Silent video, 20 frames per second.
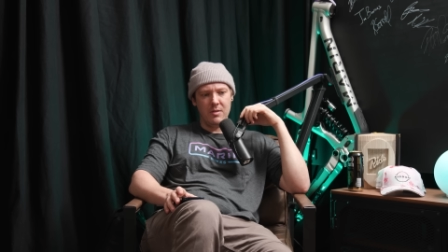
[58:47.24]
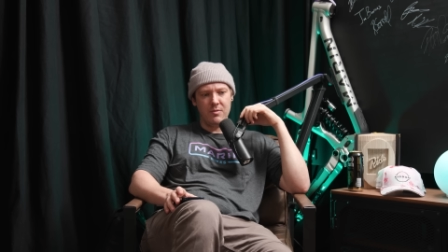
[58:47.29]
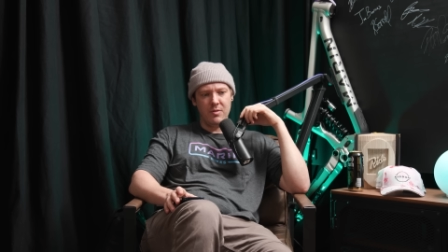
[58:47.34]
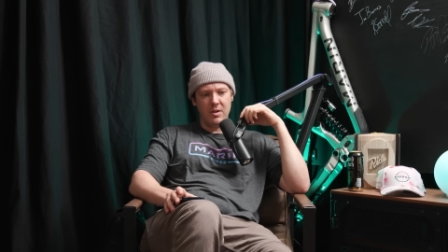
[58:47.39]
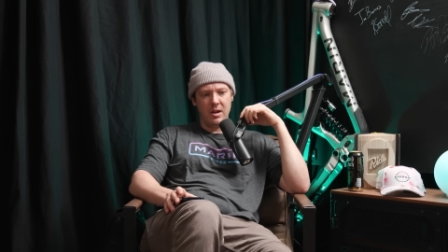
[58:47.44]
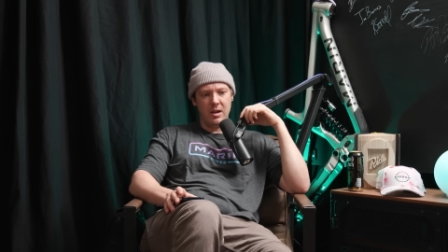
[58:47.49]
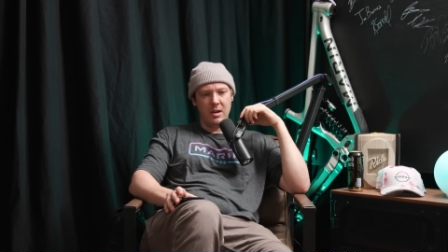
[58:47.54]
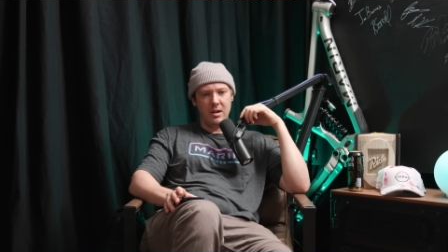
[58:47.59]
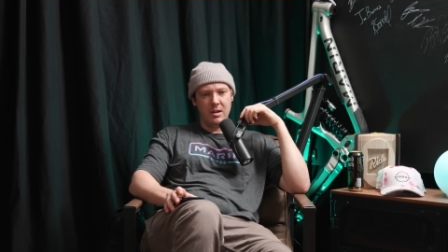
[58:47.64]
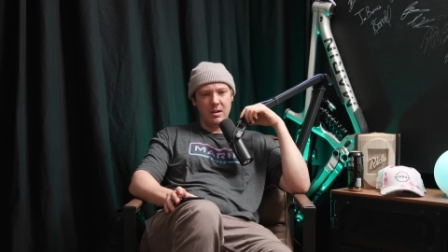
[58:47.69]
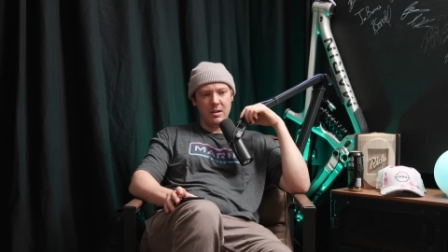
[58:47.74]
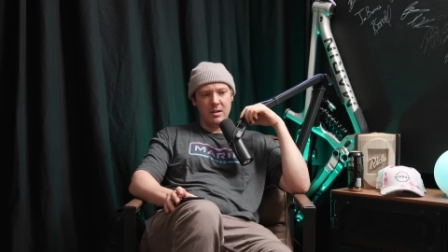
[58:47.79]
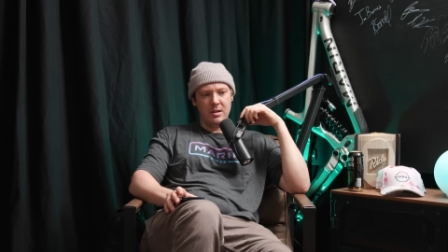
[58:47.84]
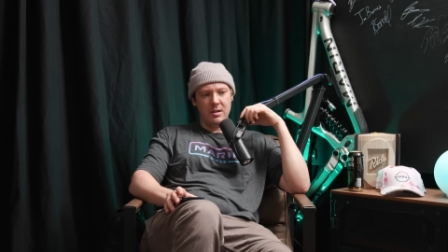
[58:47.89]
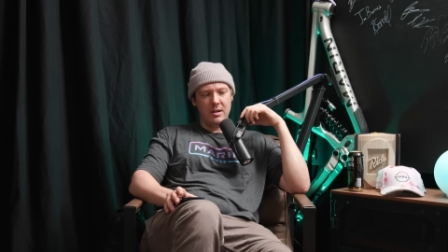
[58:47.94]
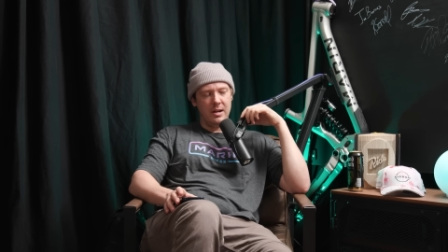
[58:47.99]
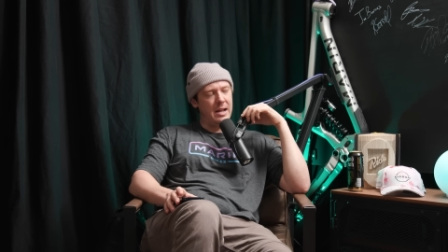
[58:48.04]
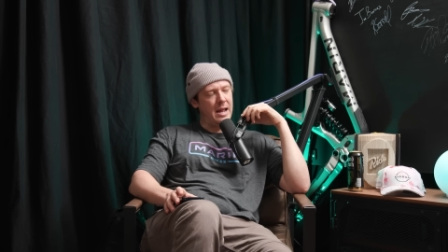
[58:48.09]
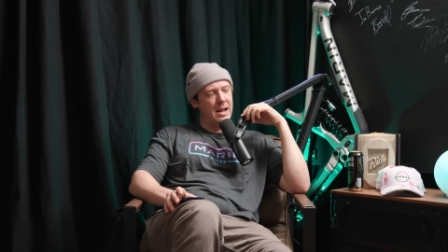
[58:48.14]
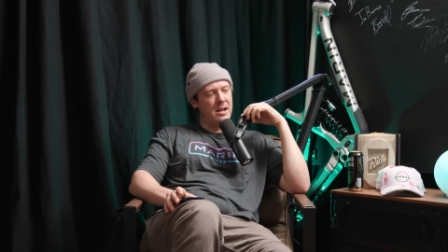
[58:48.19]
of an
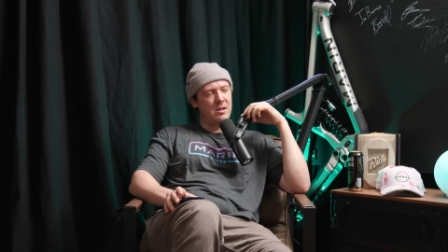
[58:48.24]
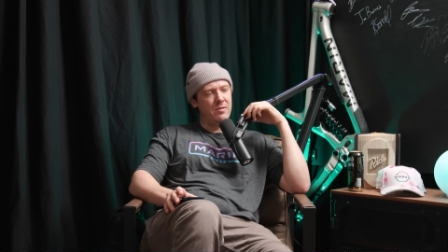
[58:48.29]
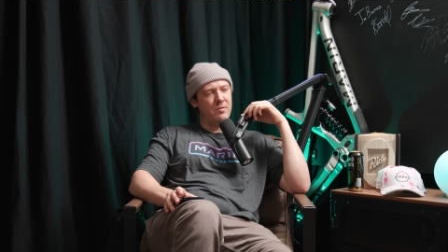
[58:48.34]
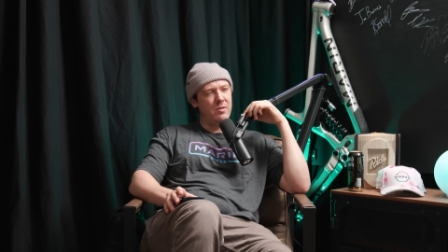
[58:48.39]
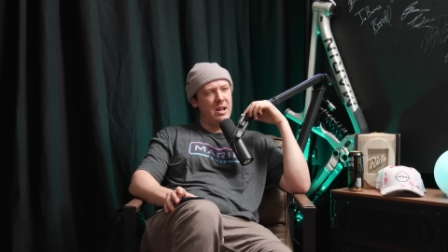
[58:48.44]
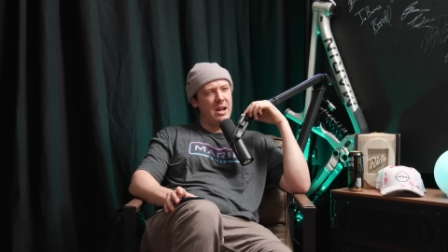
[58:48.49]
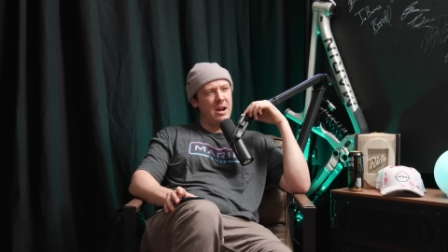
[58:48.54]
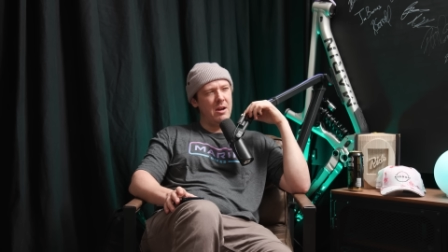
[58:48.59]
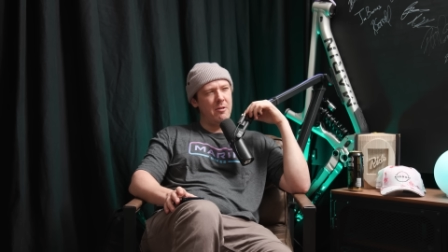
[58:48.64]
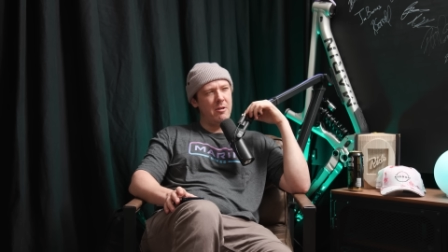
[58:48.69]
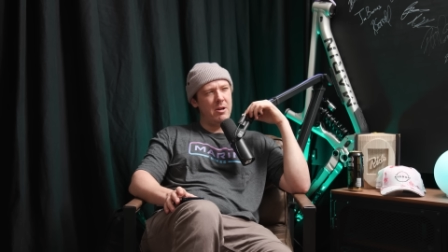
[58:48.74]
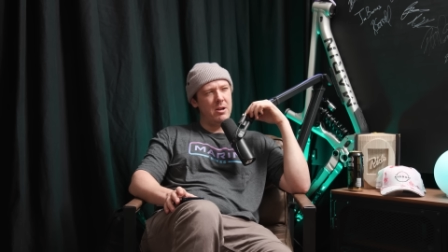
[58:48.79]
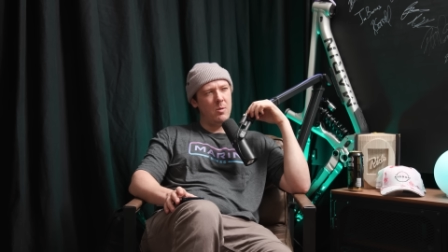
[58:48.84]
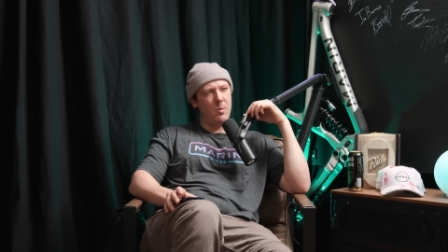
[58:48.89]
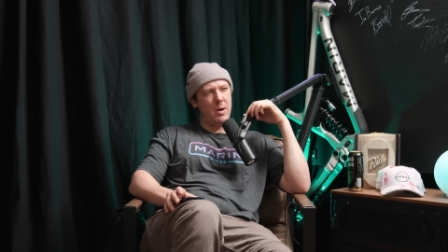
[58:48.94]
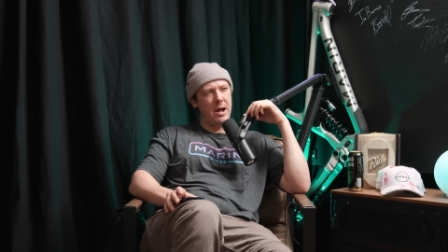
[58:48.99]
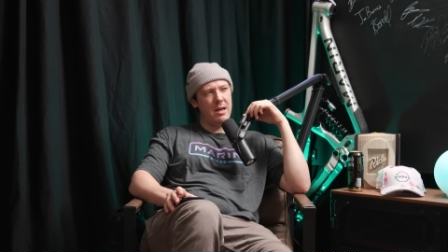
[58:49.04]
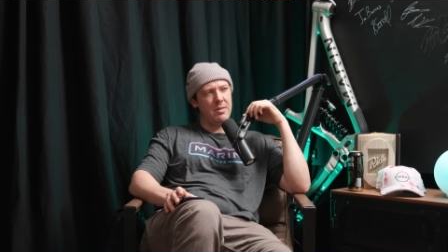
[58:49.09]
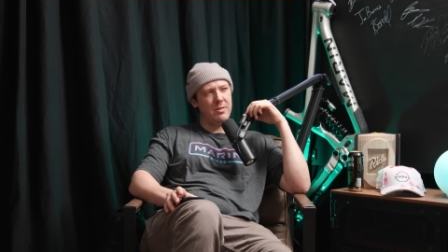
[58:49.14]
end of an era in a way.